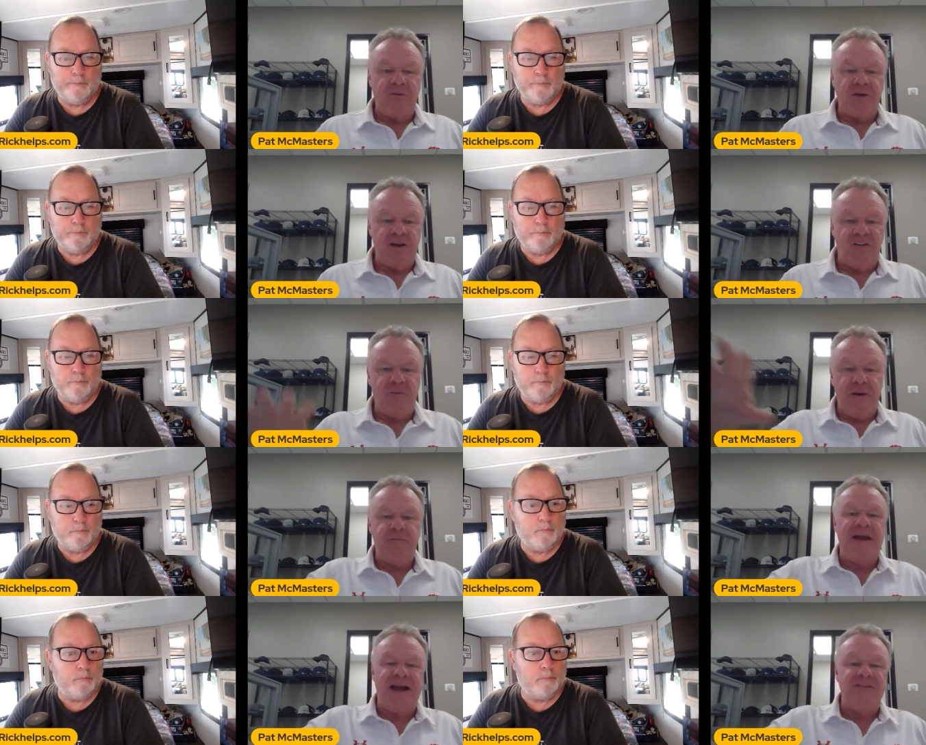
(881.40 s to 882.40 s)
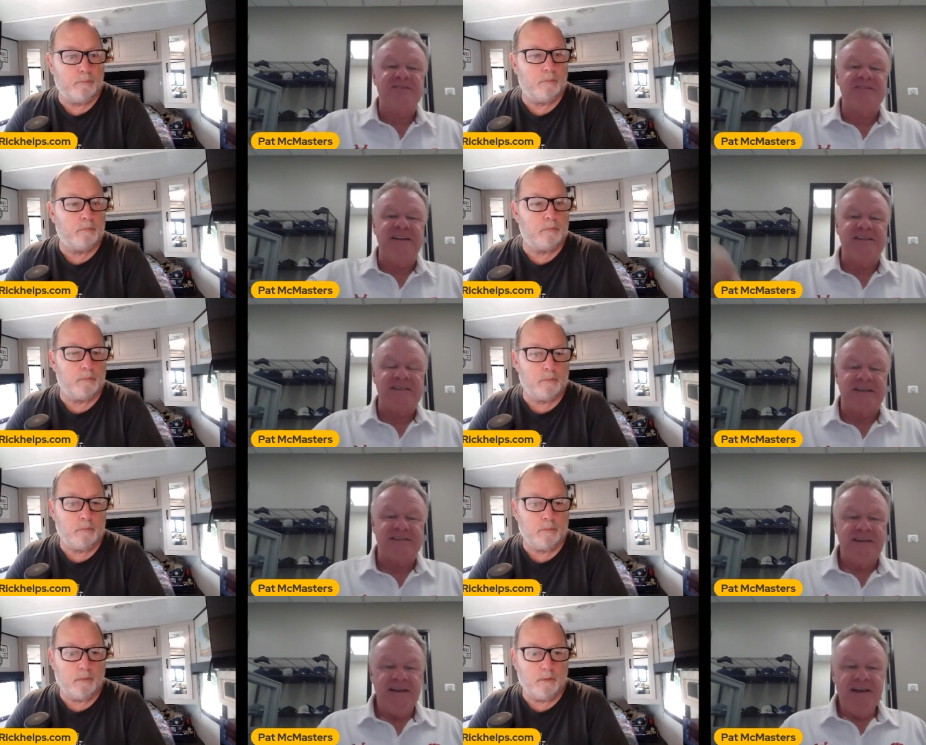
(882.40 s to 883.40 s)
Speaker 1: that are the government behind the scenes
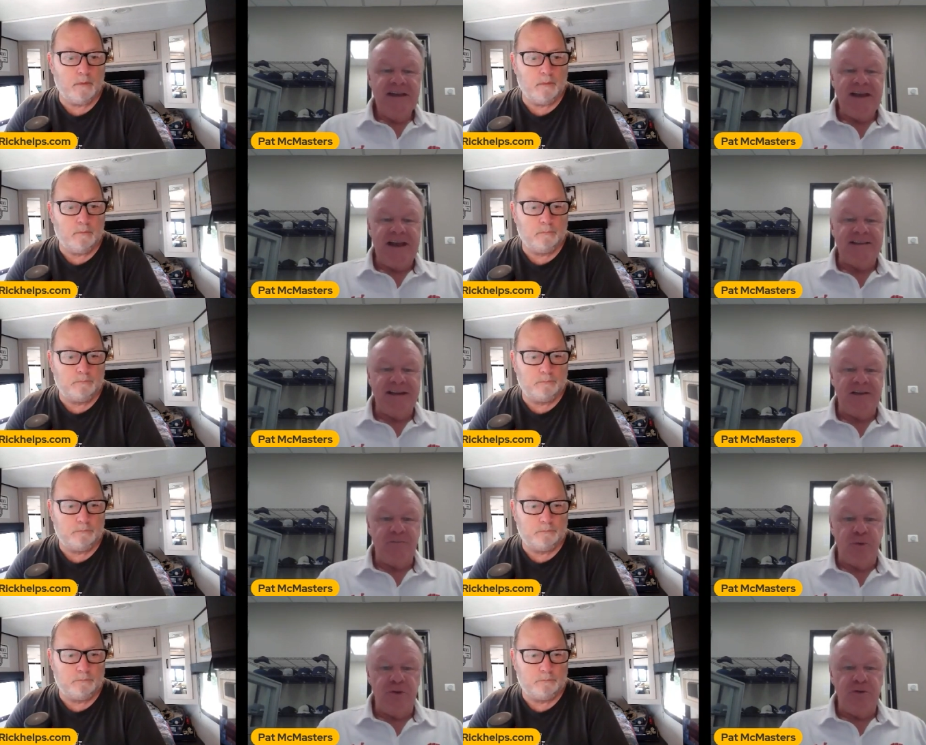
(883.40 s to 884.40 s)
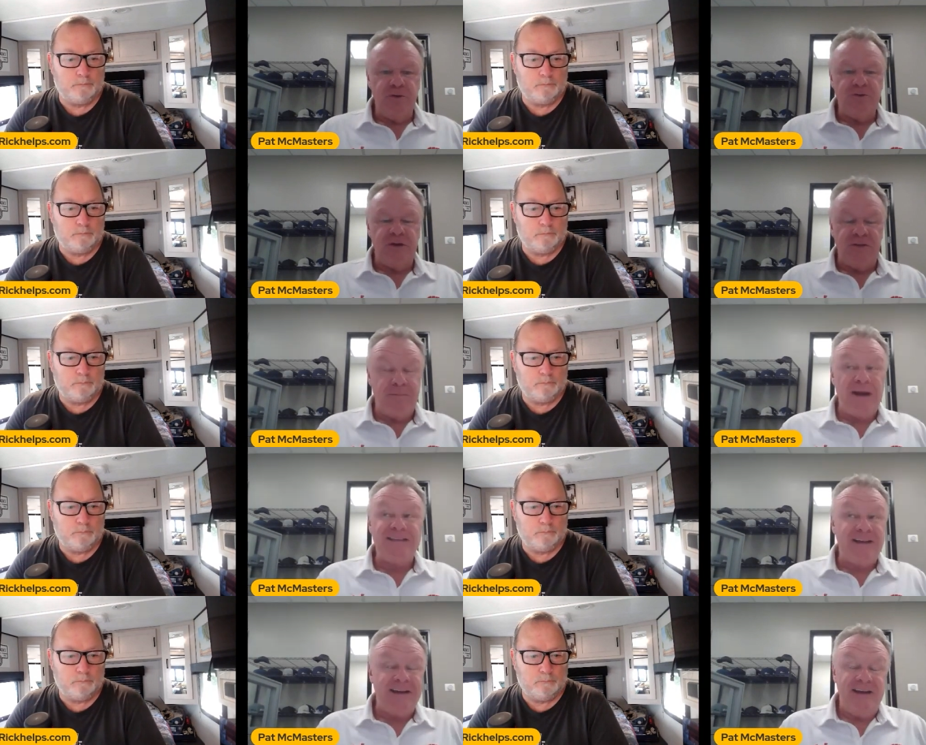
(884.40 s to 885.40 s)
that's kind of put you know they
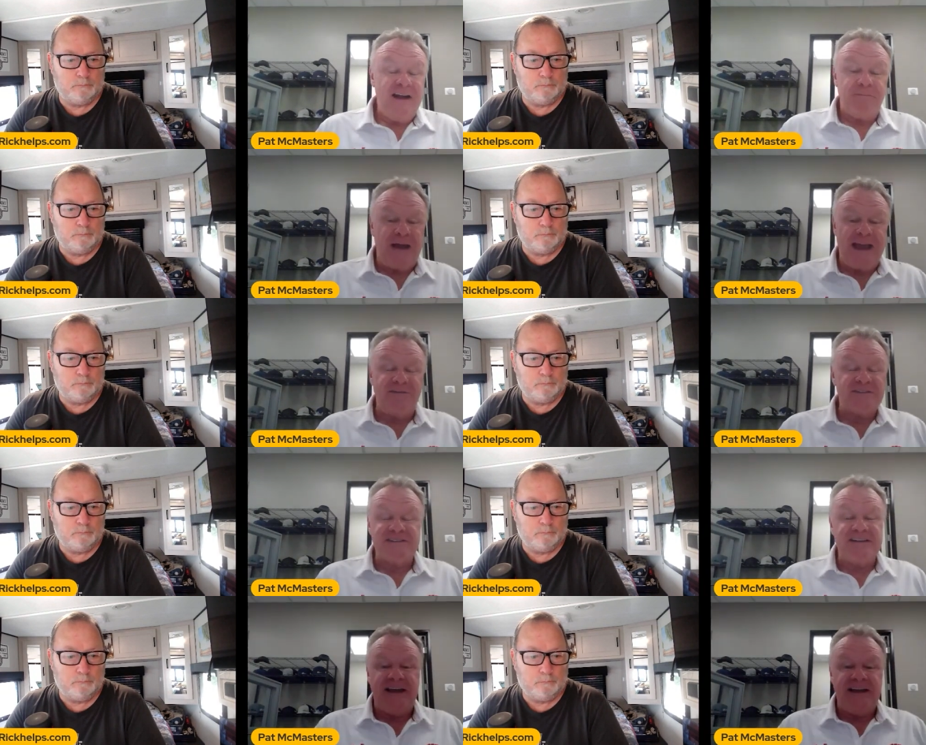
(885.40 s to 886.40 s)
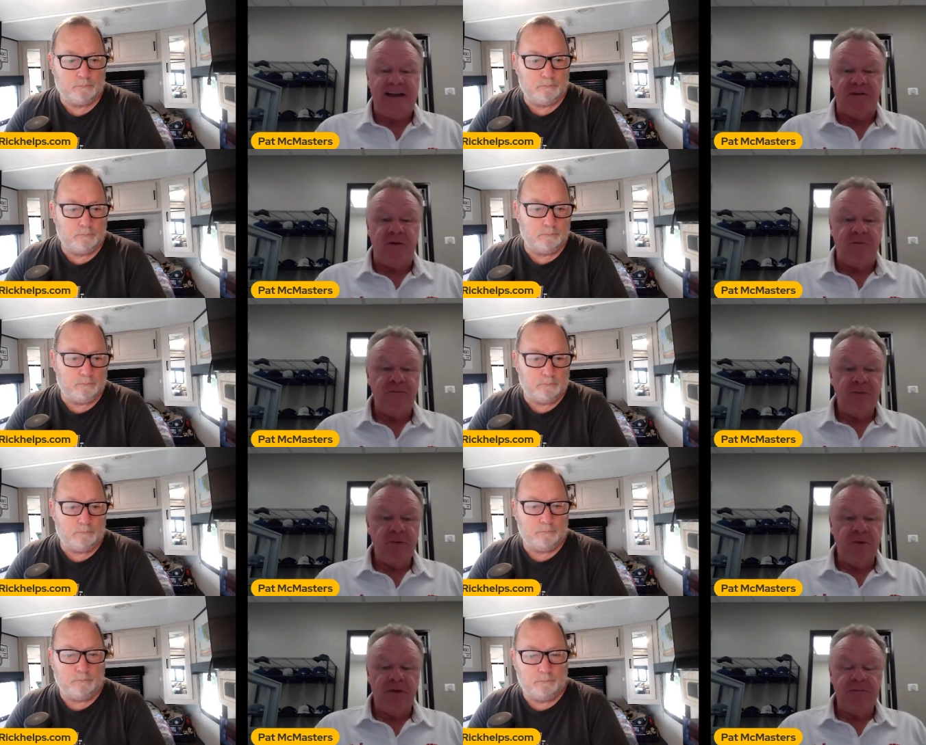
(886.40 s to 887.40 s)
might tighten it up. I haven't seen that yet though,
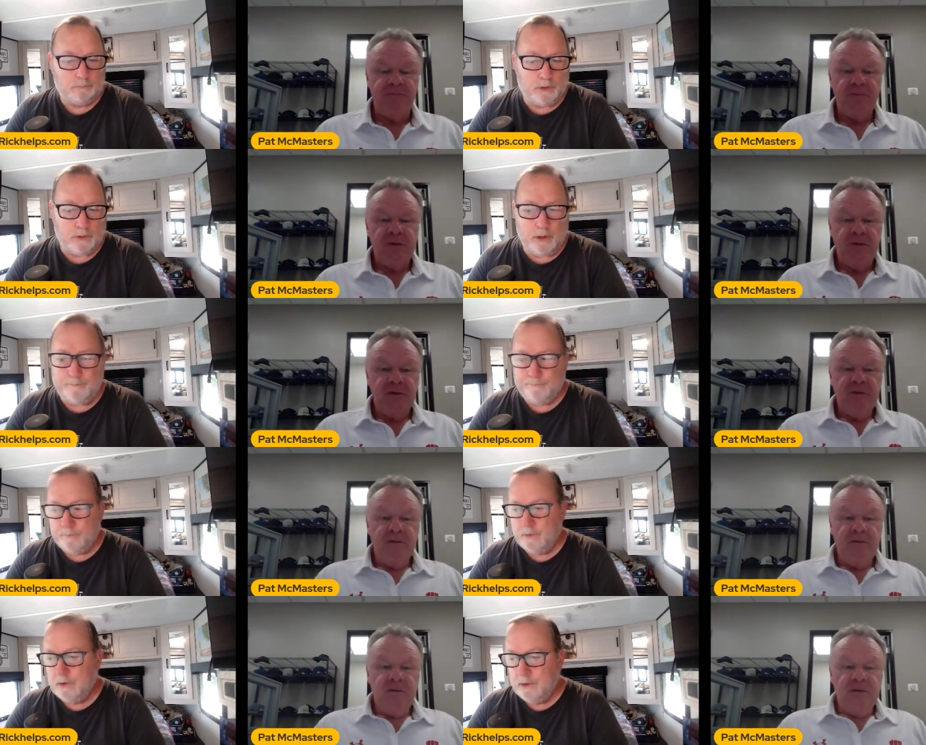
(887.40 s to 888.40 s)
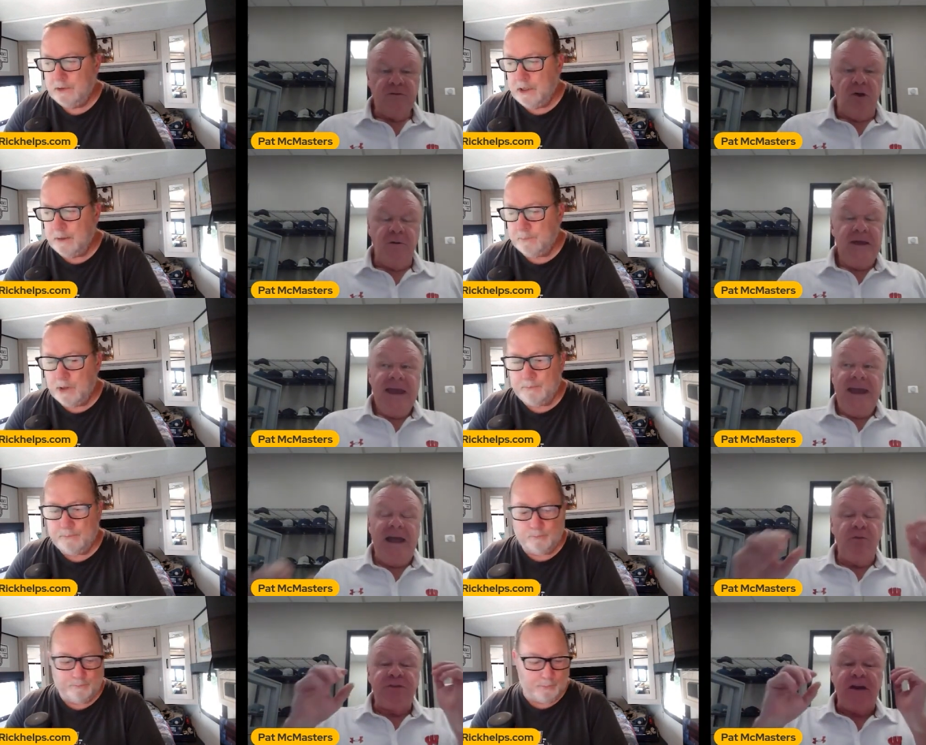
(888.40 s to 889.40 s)
Speaker 2: really. Okay. Yeah, so I'm, I'm.
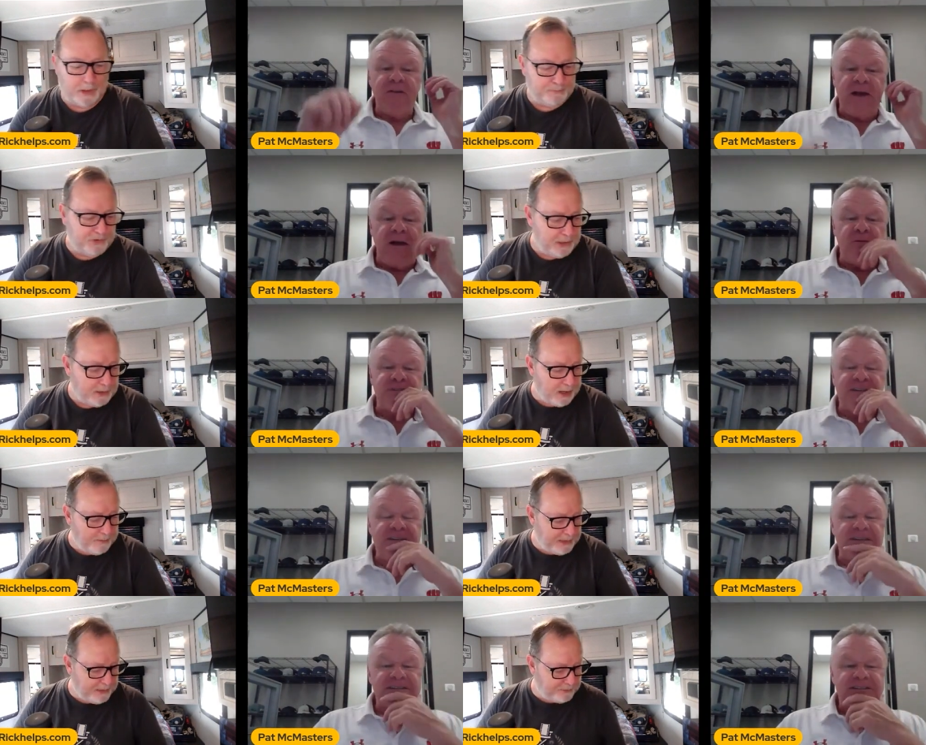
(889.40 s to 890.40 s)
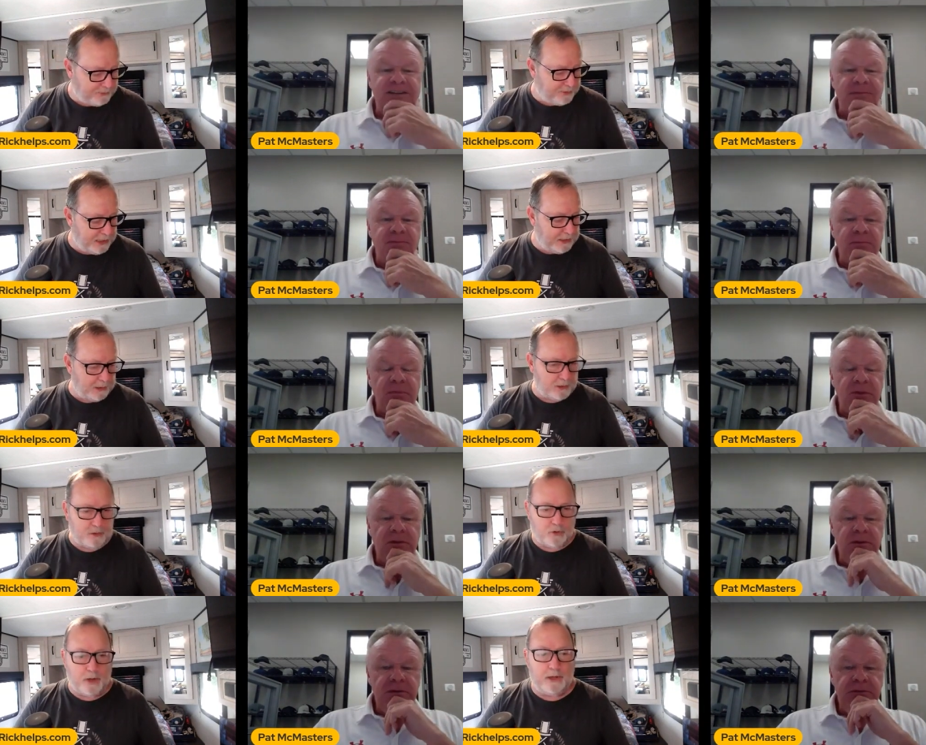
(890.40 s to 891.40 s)
I will tell. I'm I will comments saying that
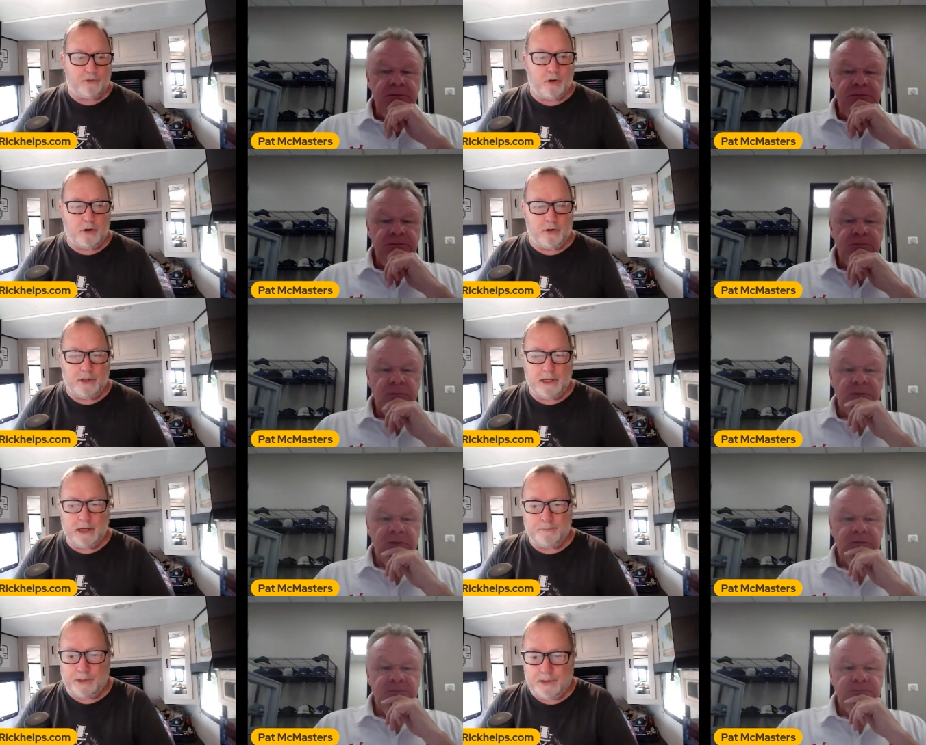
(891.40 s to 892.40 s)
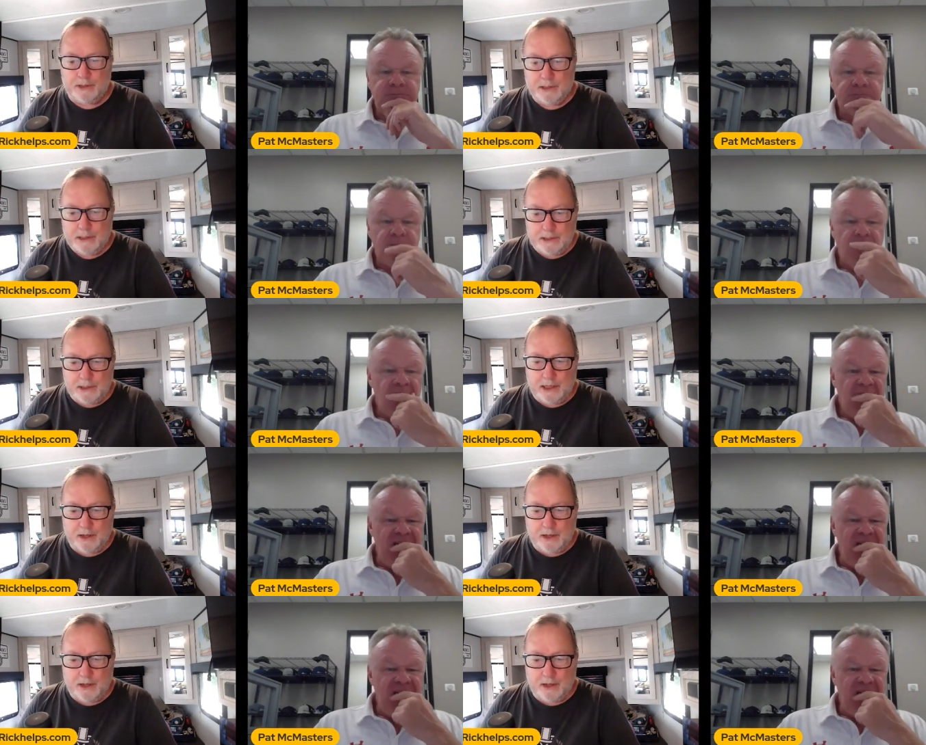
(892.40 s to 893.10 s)
credit's harder to get, but in the